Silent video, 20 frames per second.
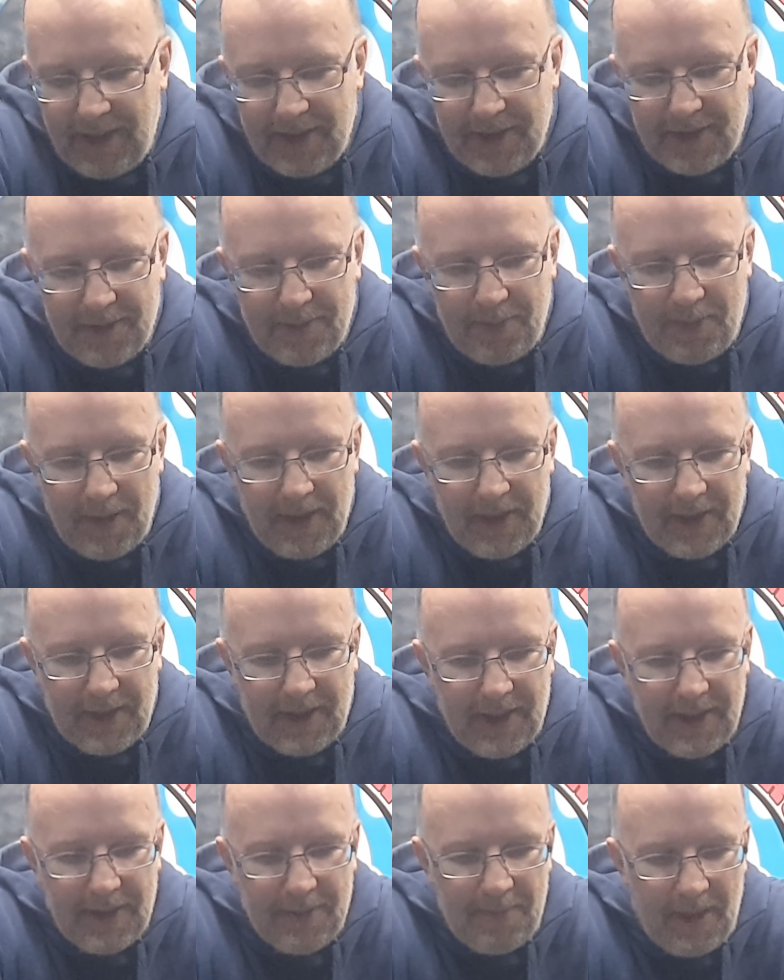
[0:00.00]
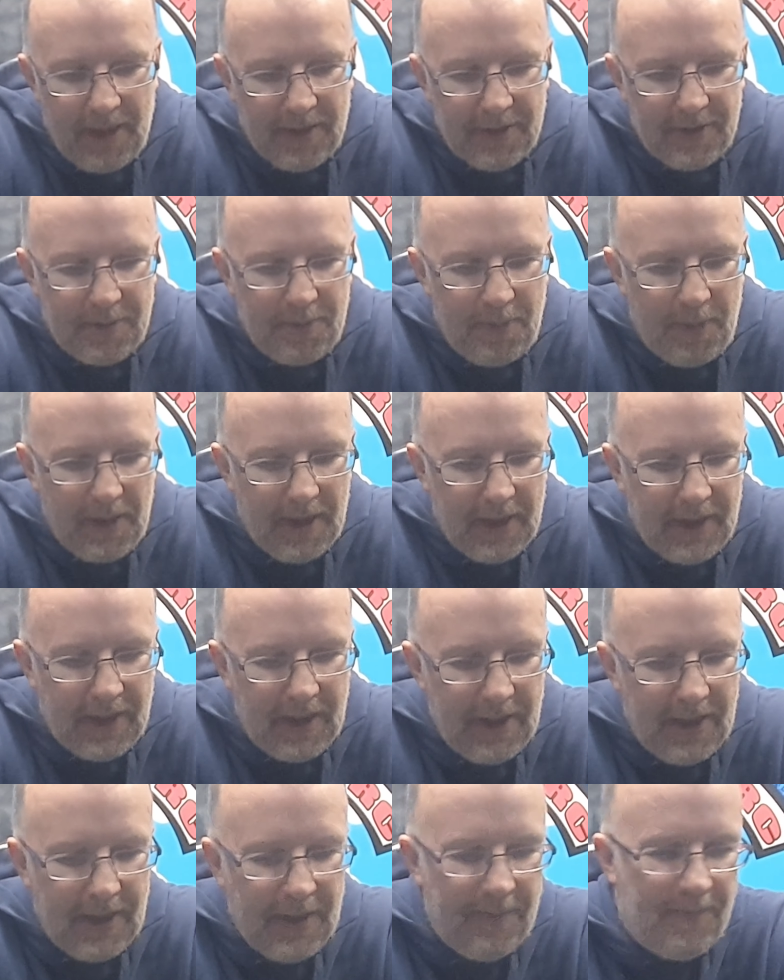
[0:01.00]
spare gear, metal spare
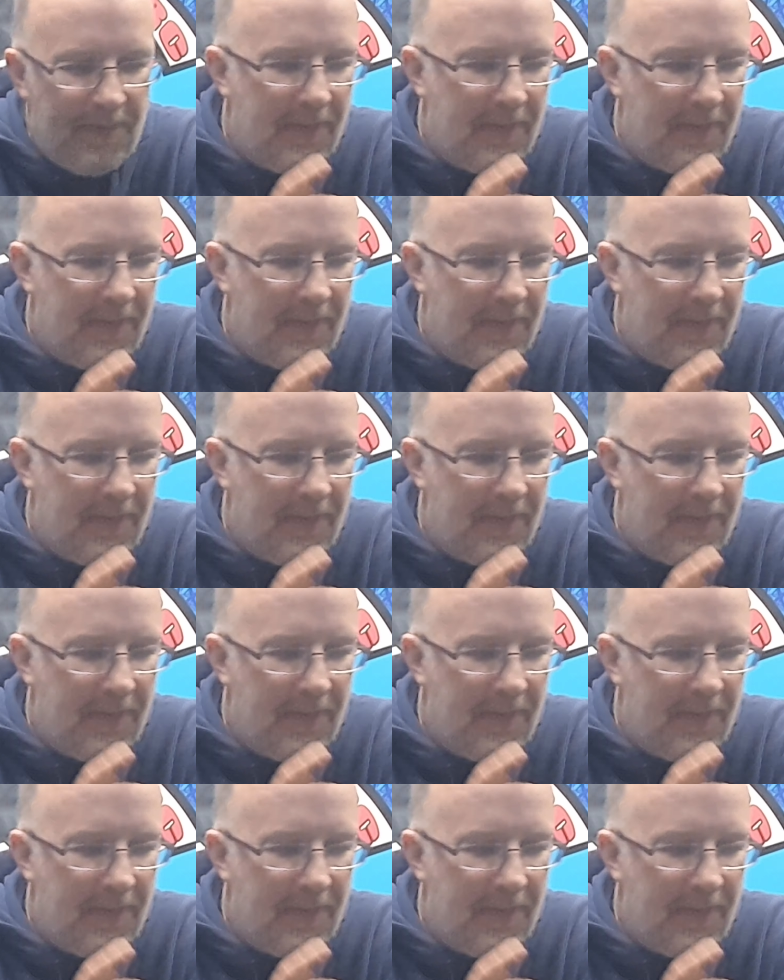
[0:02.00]
gear.